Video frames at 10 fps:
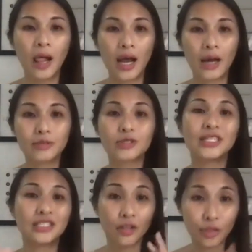So
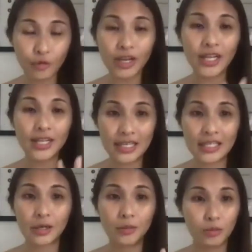just 3
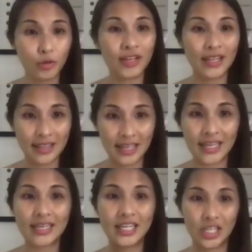needle moving
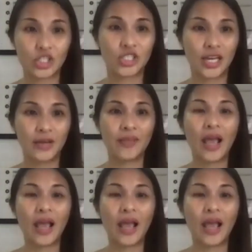things each day.